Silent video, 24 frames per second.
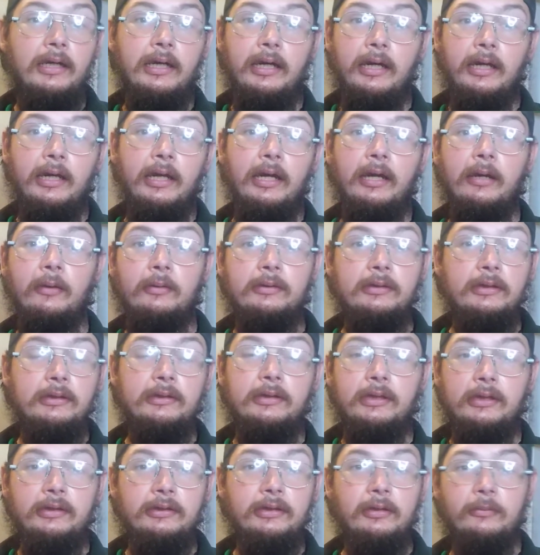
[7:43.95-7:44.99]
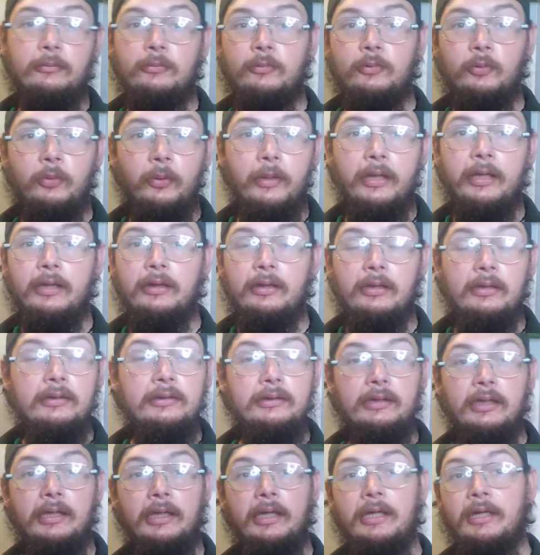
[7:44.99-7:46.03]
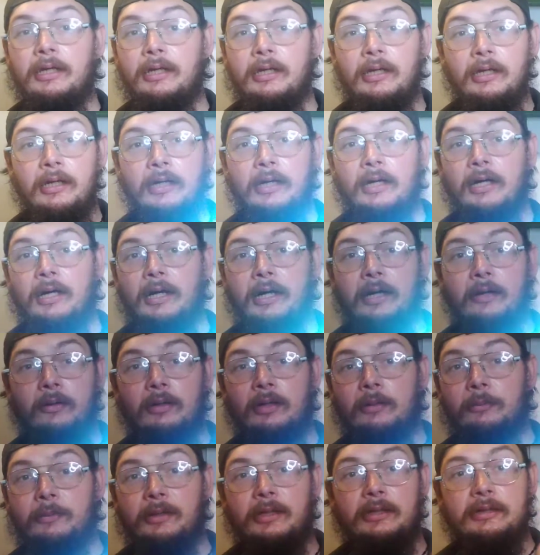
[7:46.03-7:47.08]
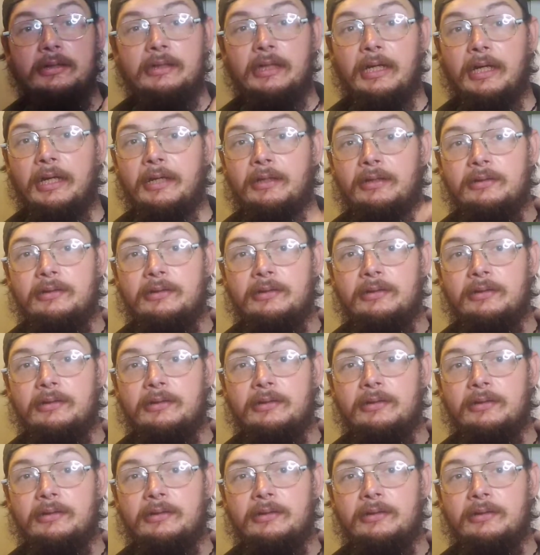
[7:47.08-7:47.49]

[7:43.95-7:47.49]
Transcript: and I just need something quick to see, I grab this guy.